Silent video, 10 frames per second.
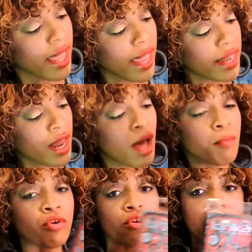and
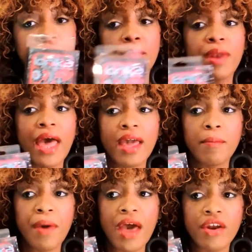um, gray and black
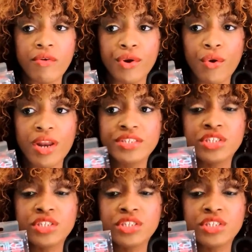pattern on it.